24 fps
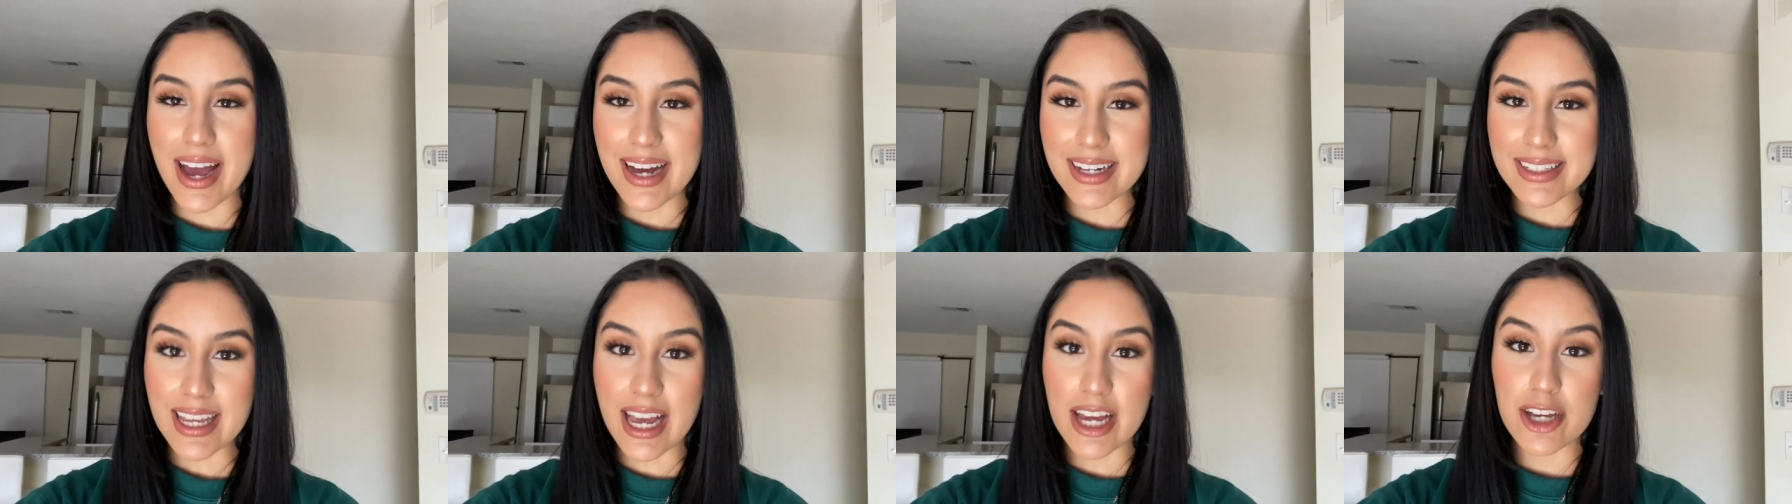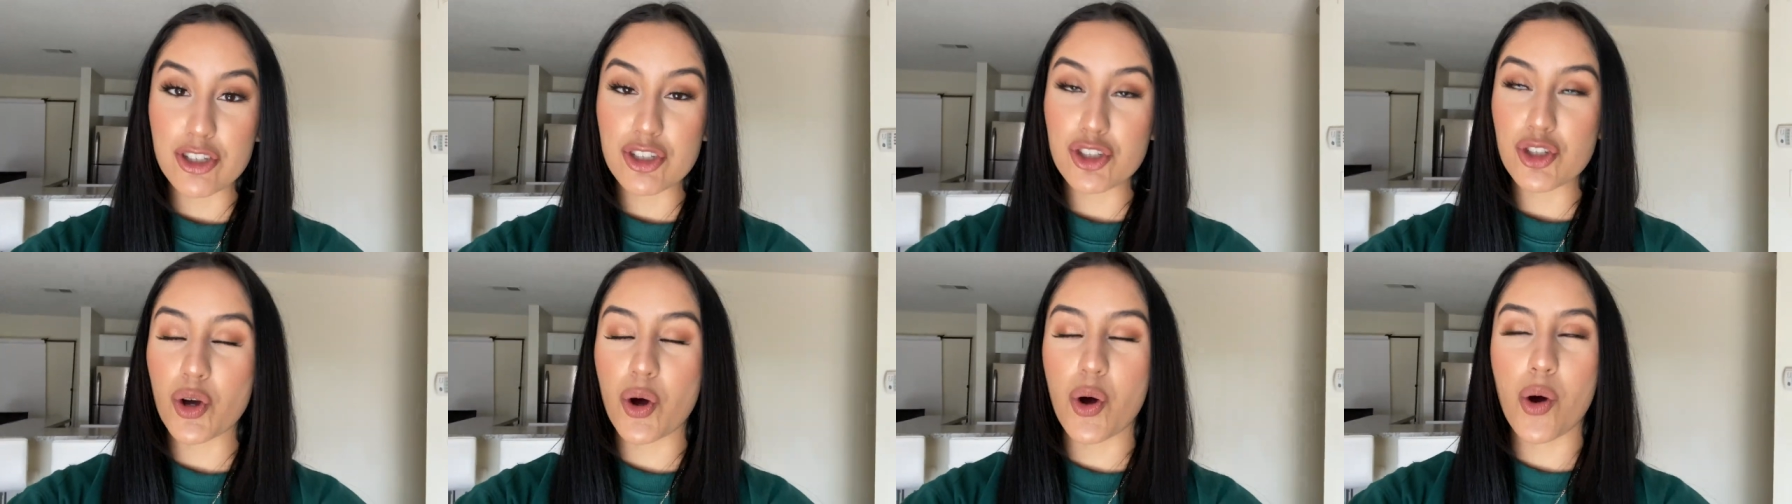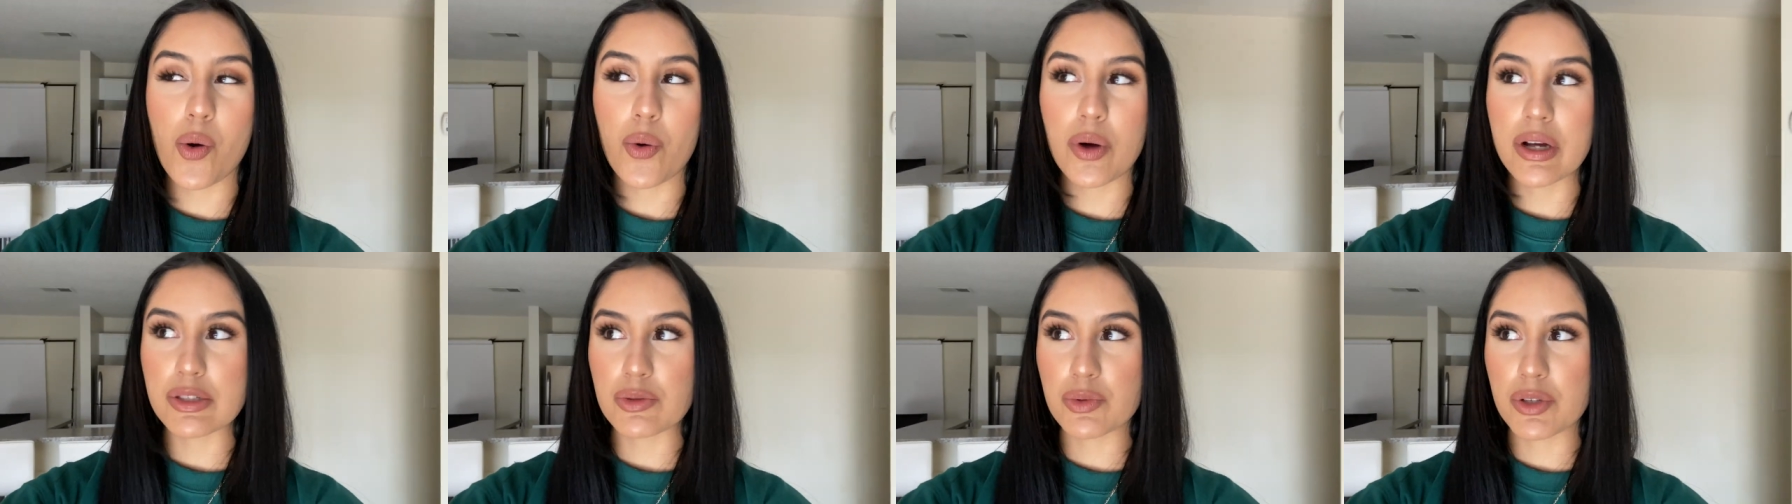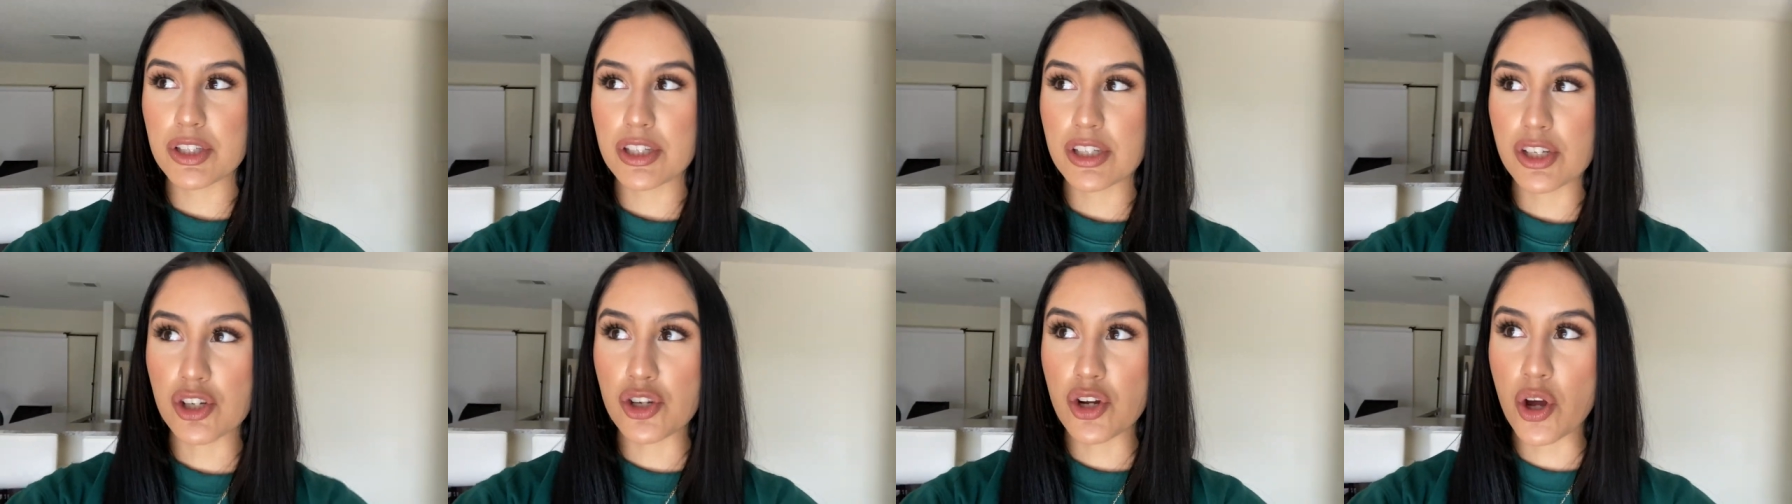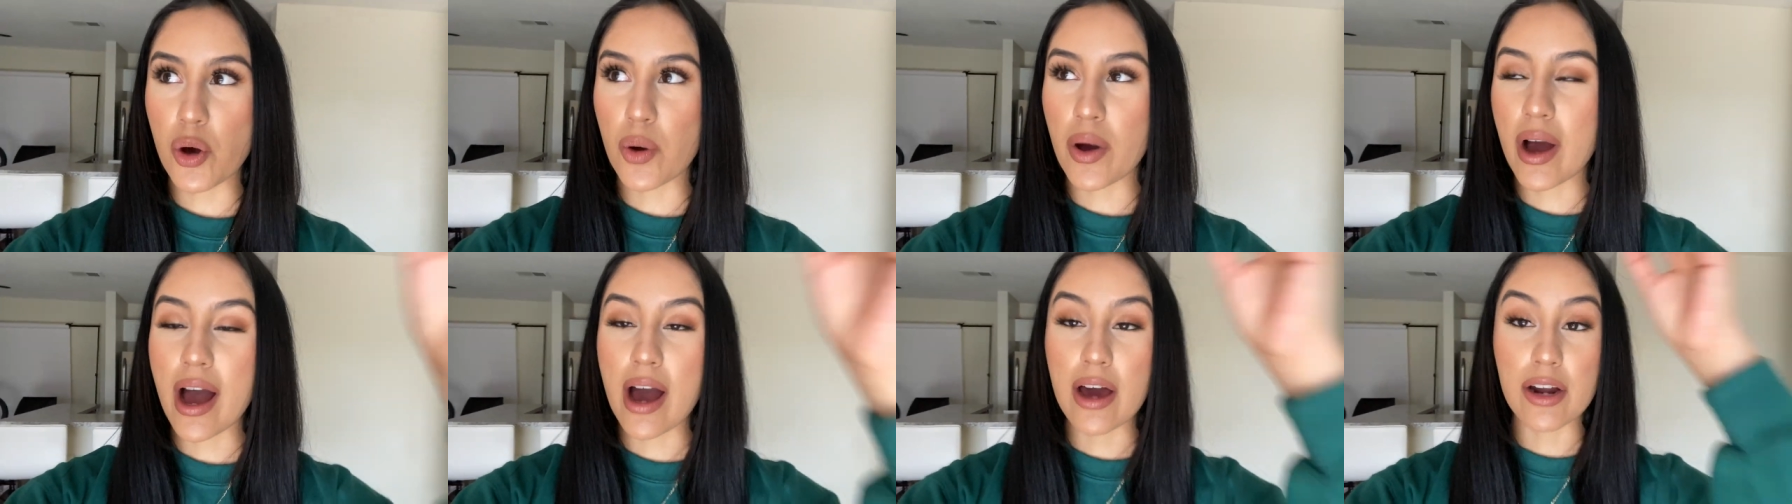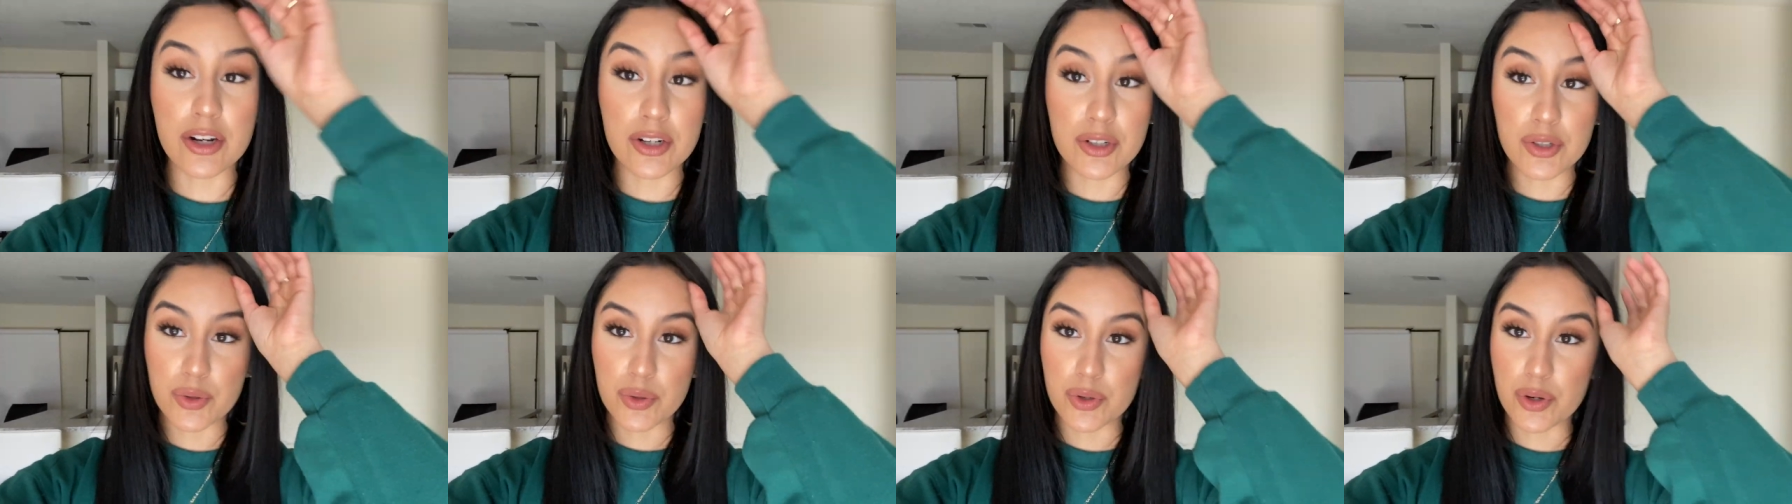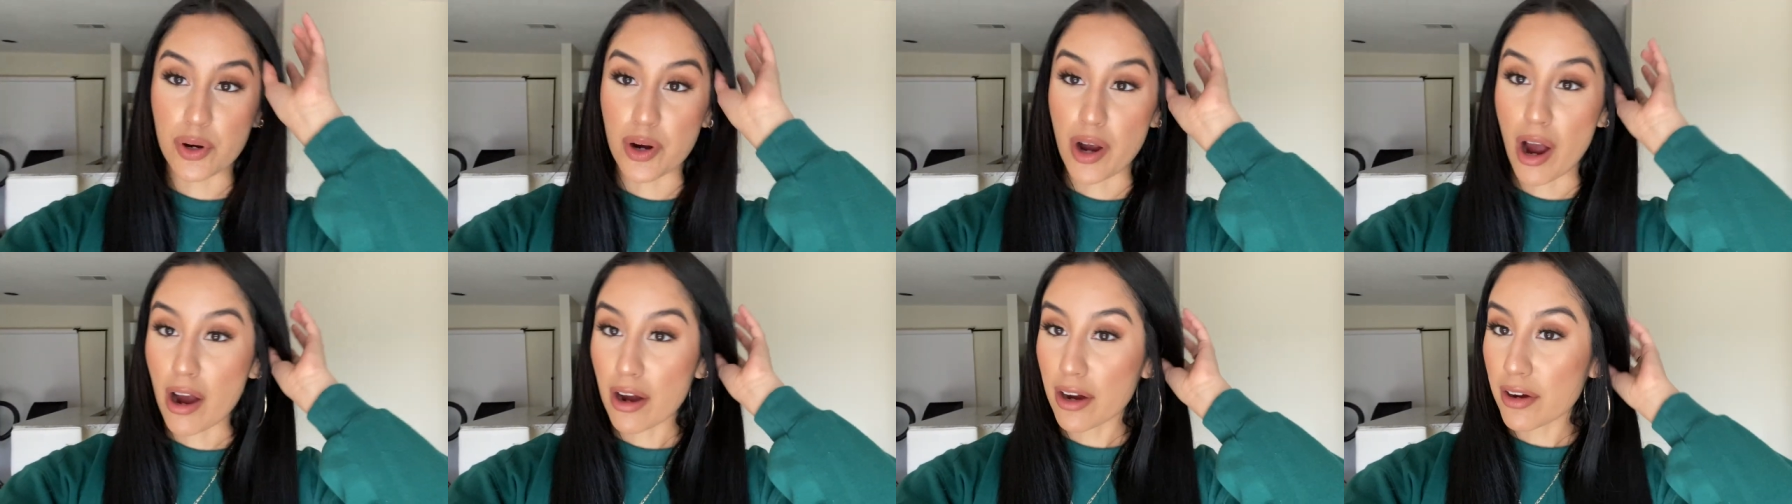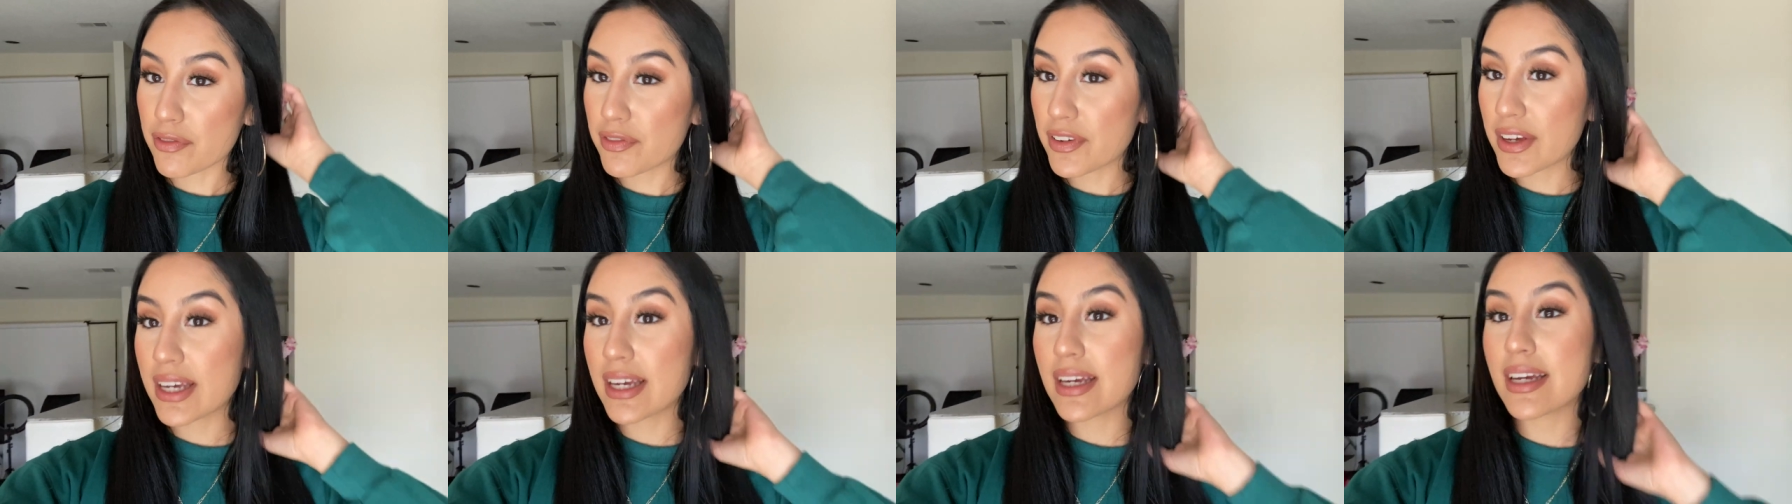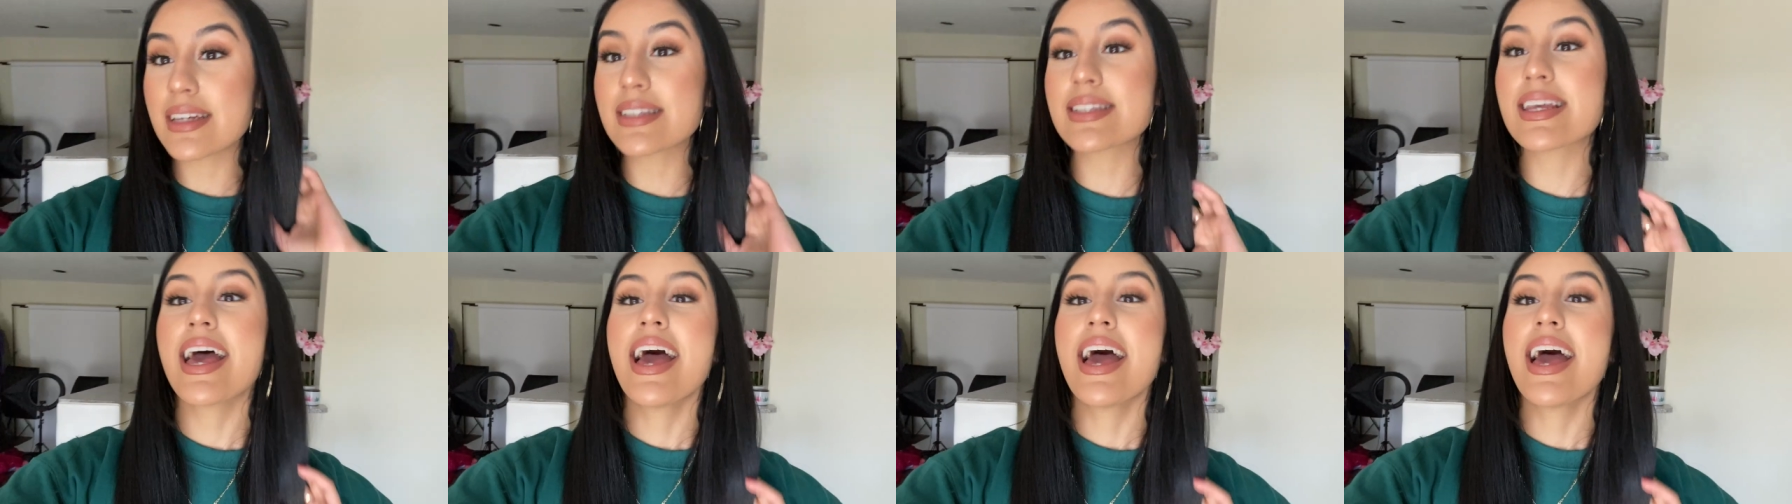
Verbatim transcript: i used to always want to know how to do choreographies